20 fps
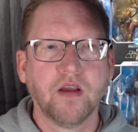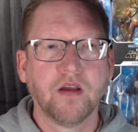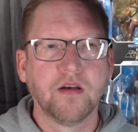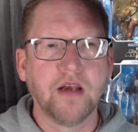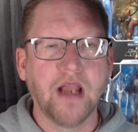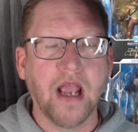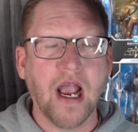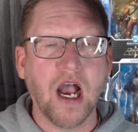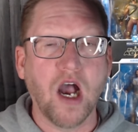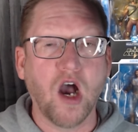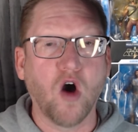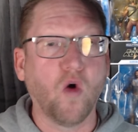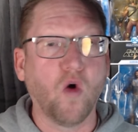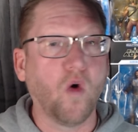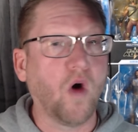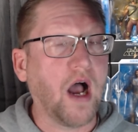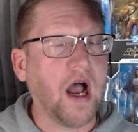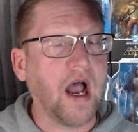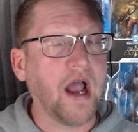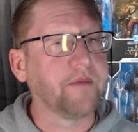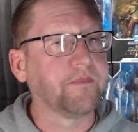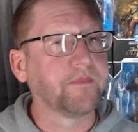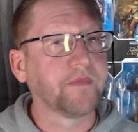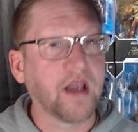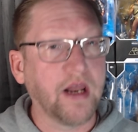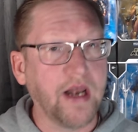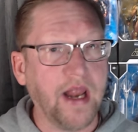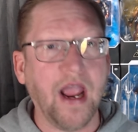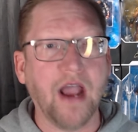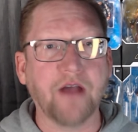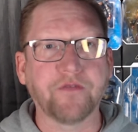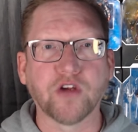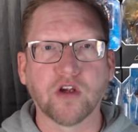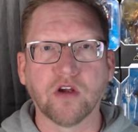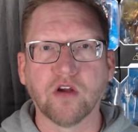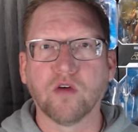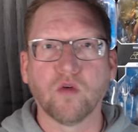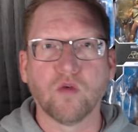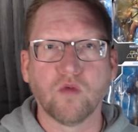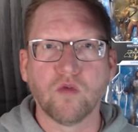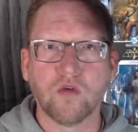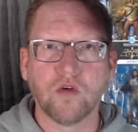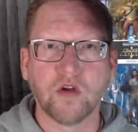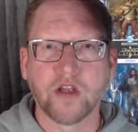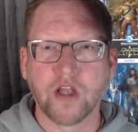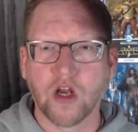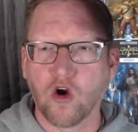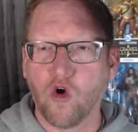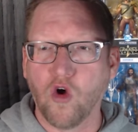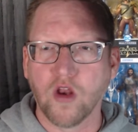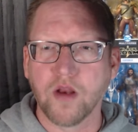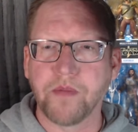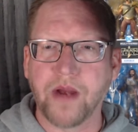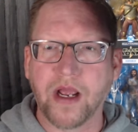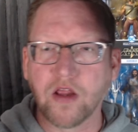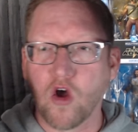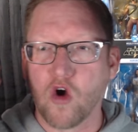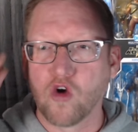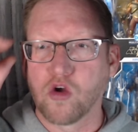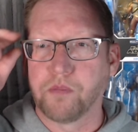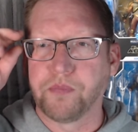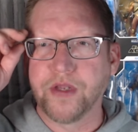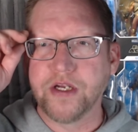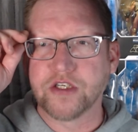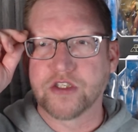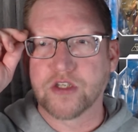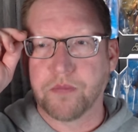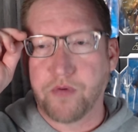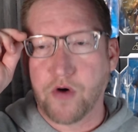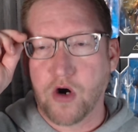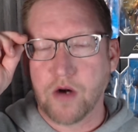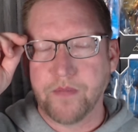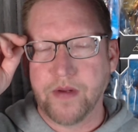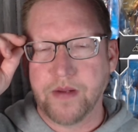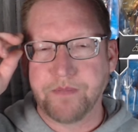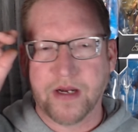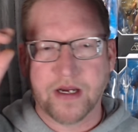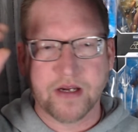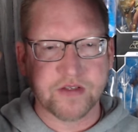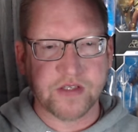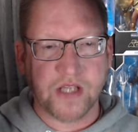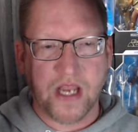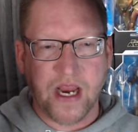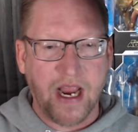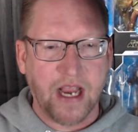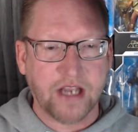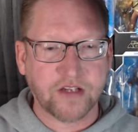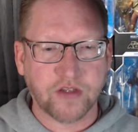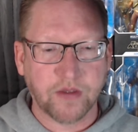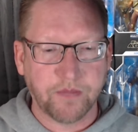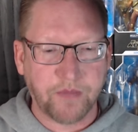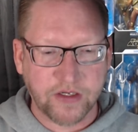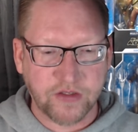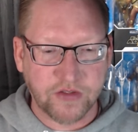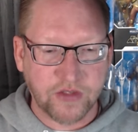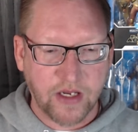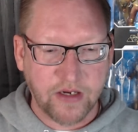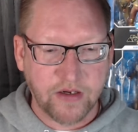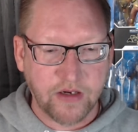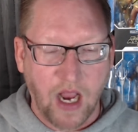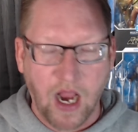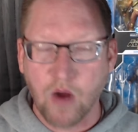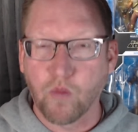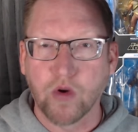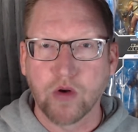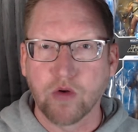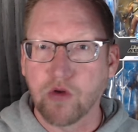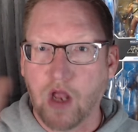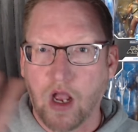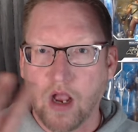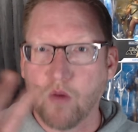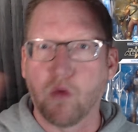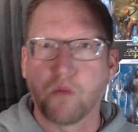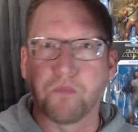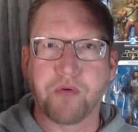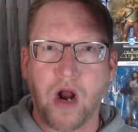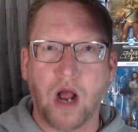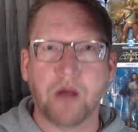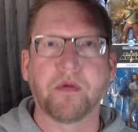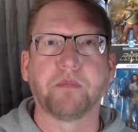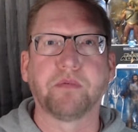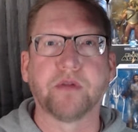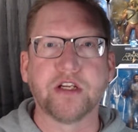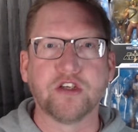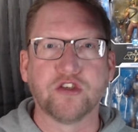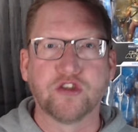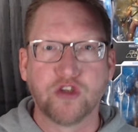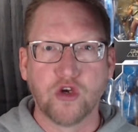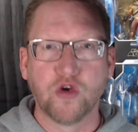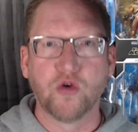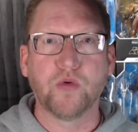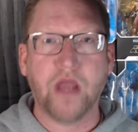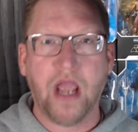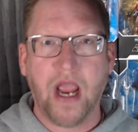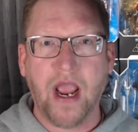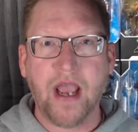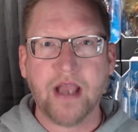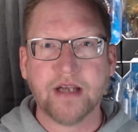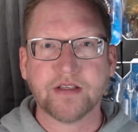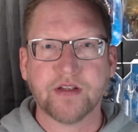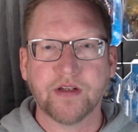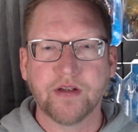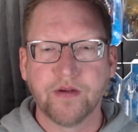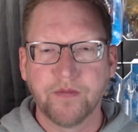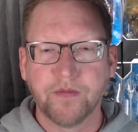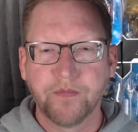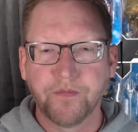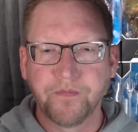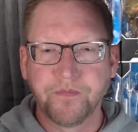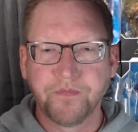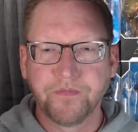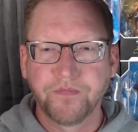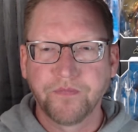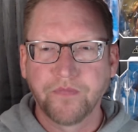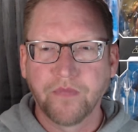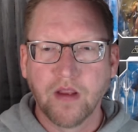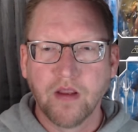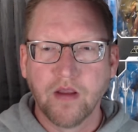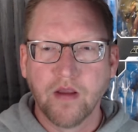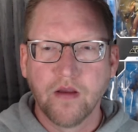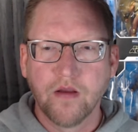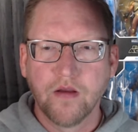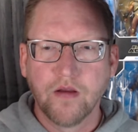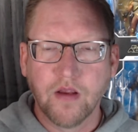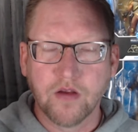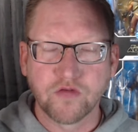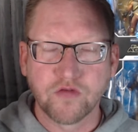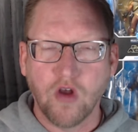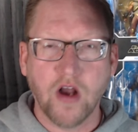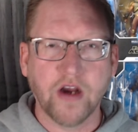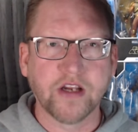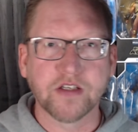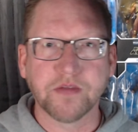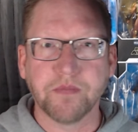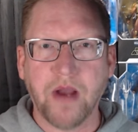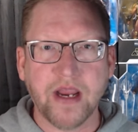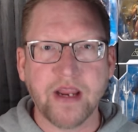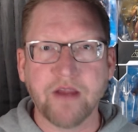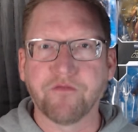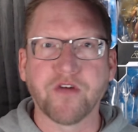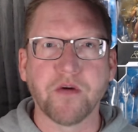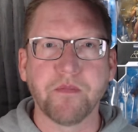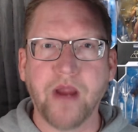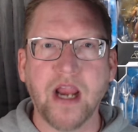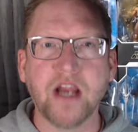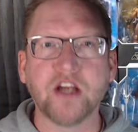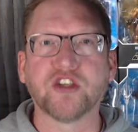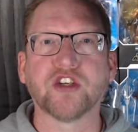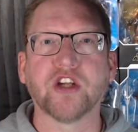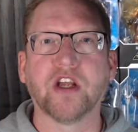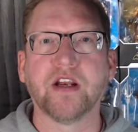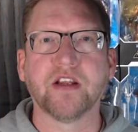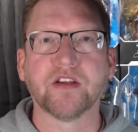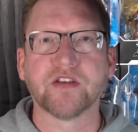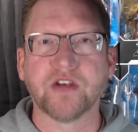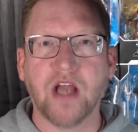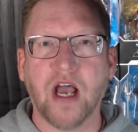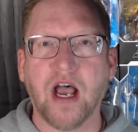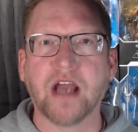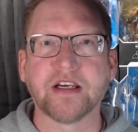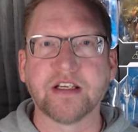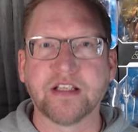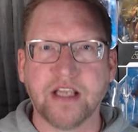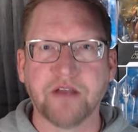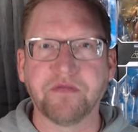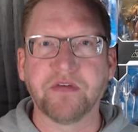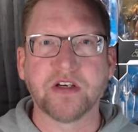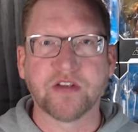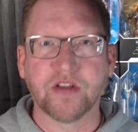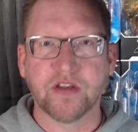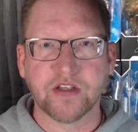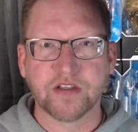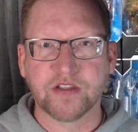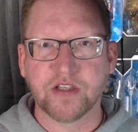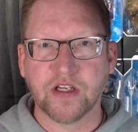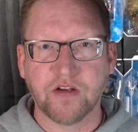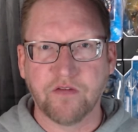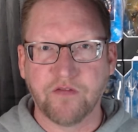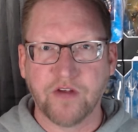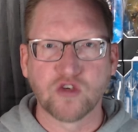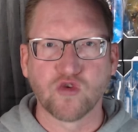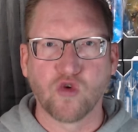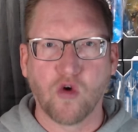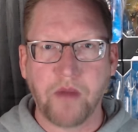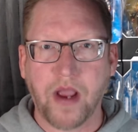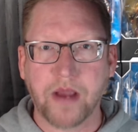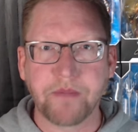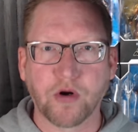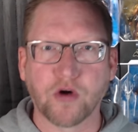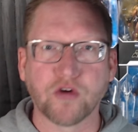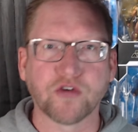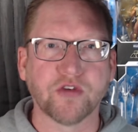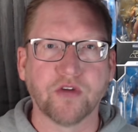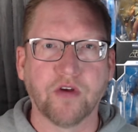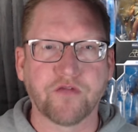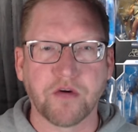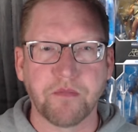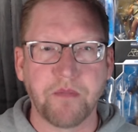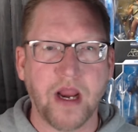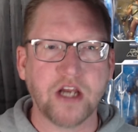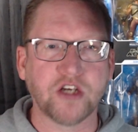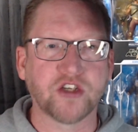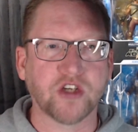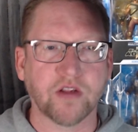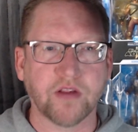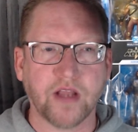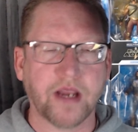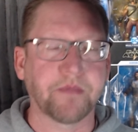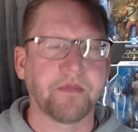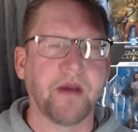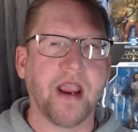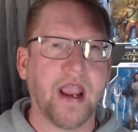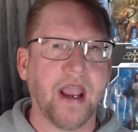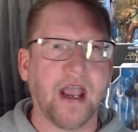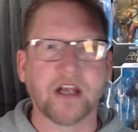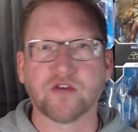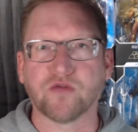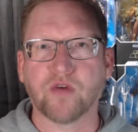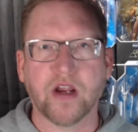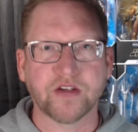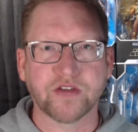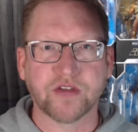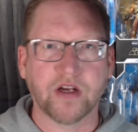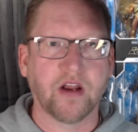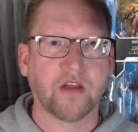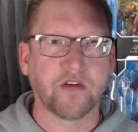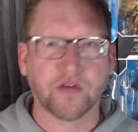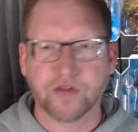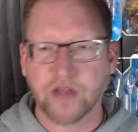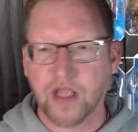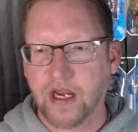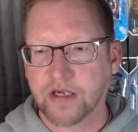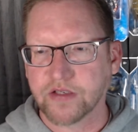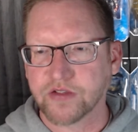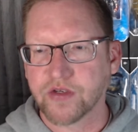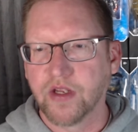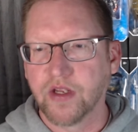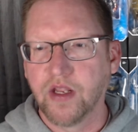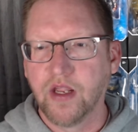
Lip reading: Now, I'm going to have to get a hold of my local police department because I asked them. I said, I will probably do that as long as my information is not given to this individual, my personal information, like my address and other things.